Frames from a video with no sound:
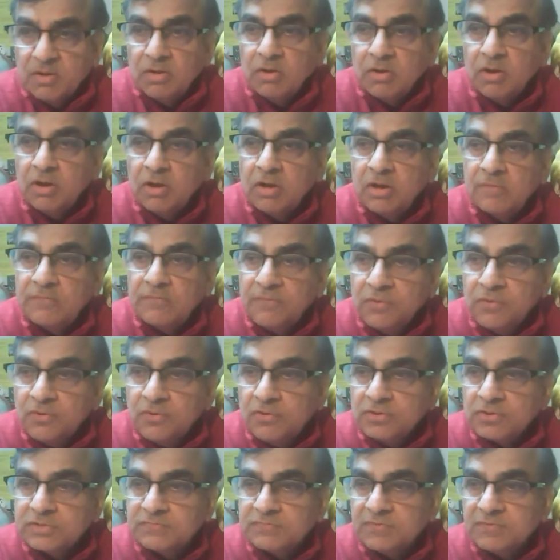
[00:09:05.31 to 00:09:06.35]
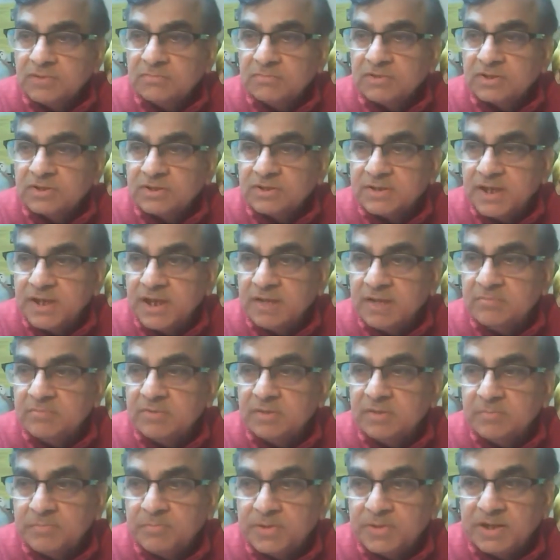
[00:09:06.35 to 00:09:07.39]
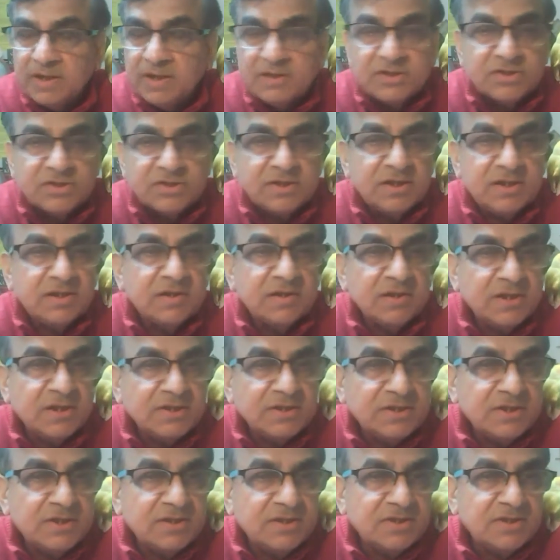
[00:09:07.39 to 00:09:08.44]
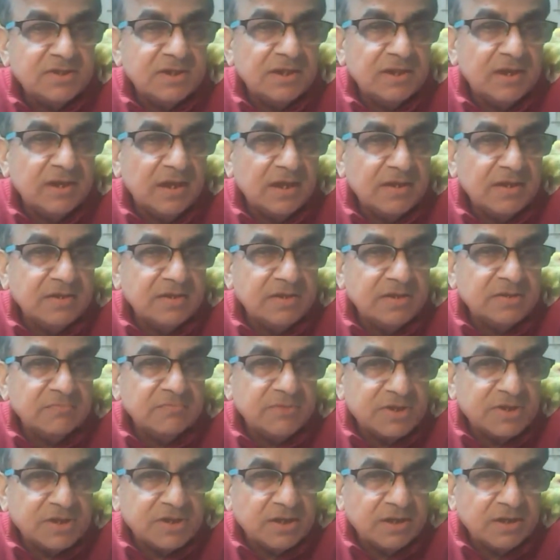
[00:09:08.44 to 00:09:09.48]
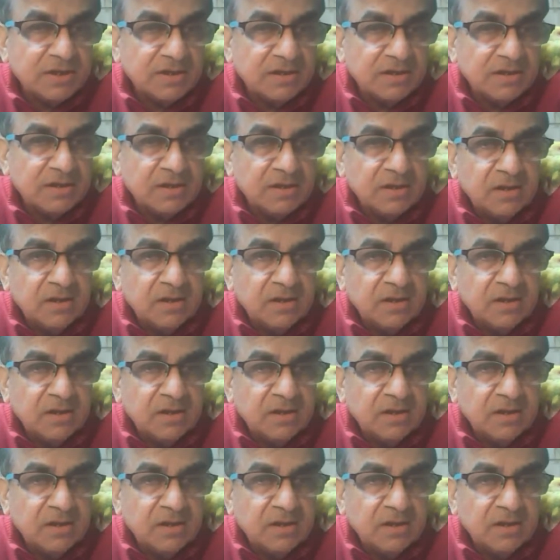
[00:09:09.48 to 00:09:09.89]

all forged from the same imperialistic, racist, elitist vision